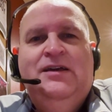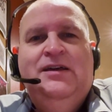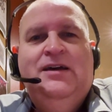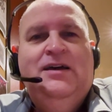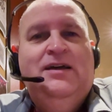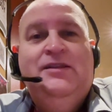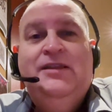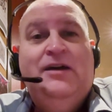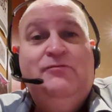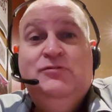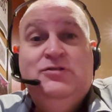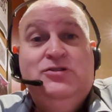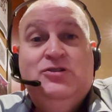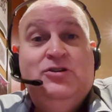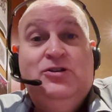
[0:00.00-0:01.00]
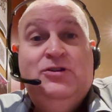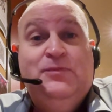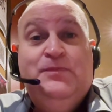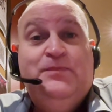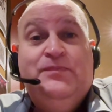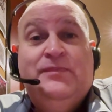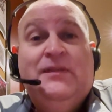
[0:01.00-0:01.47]
That was good.
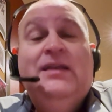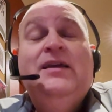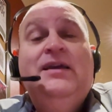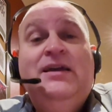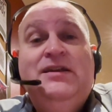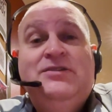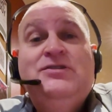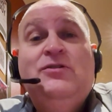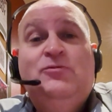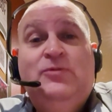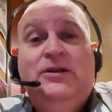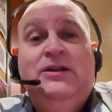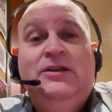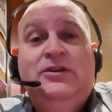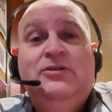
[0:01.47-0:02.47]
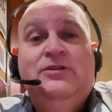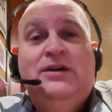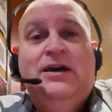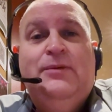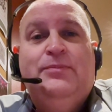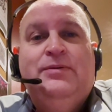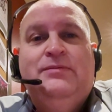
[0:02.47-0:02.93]
It's a really good
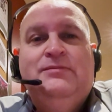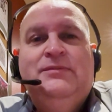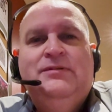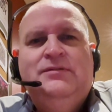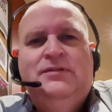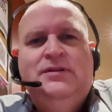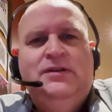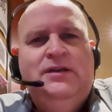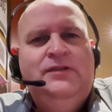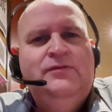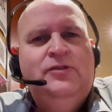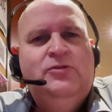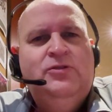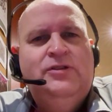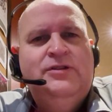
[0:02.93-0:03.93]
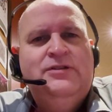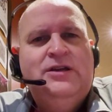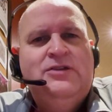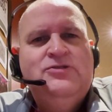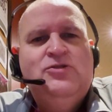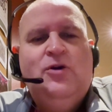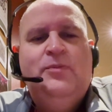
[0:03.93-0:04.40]
app. Even though on the
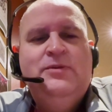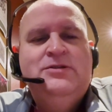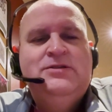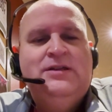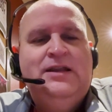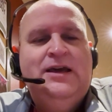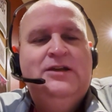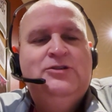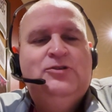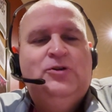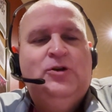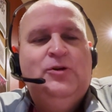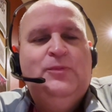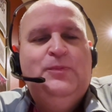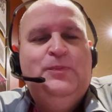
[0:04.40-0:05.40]
desktop it's Electron.